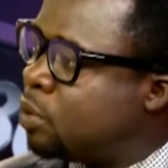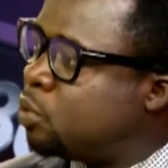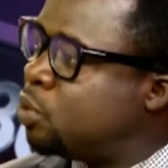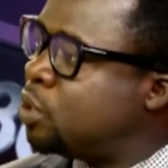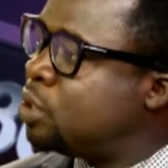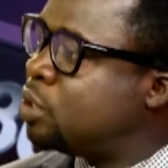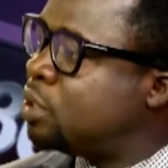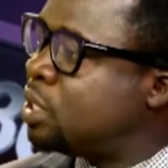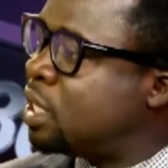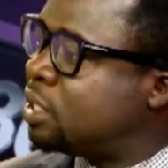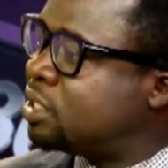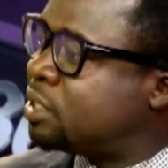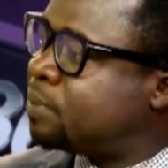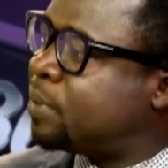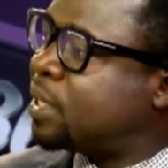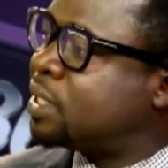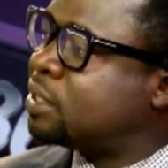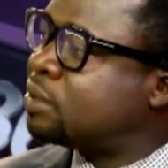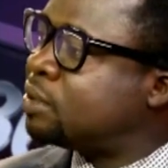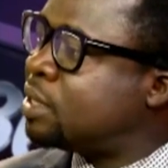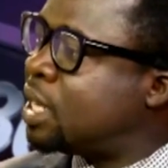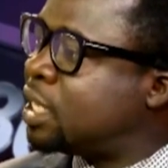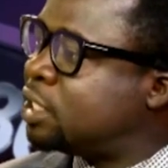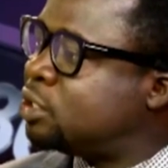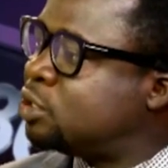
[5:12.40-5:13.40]
know there's a
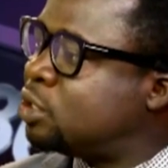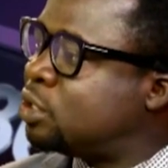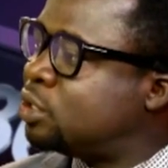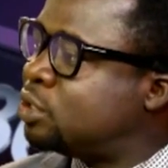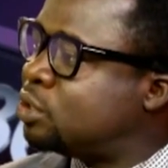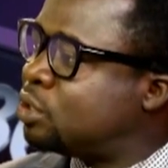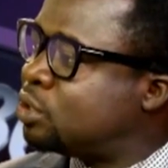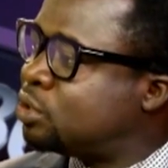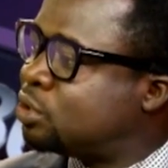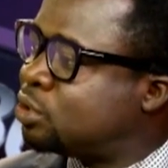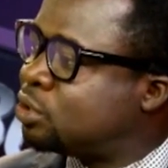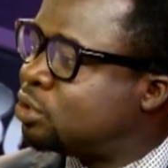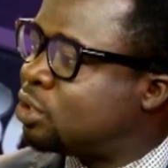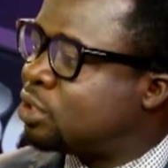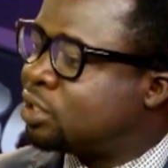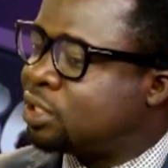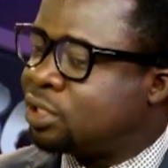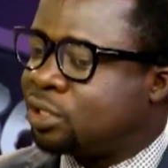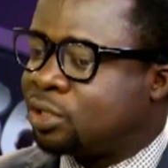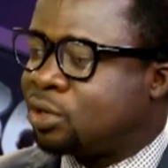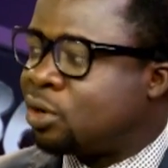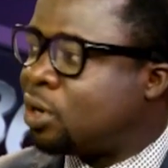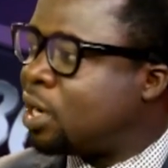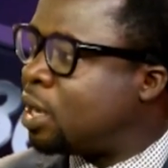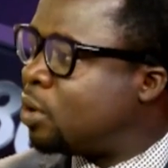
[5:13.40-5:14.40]
particular judge, also Justice
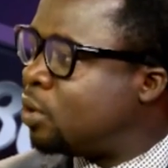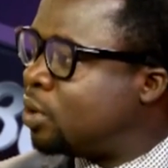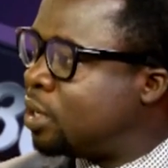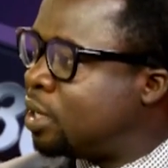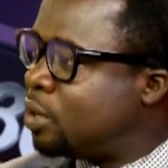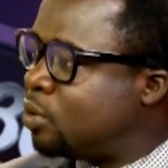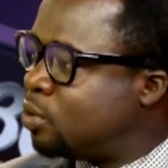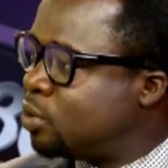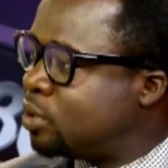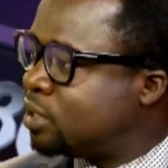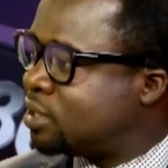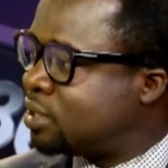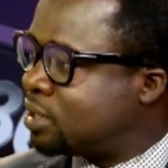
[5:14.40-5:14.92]
Kola Wole, who is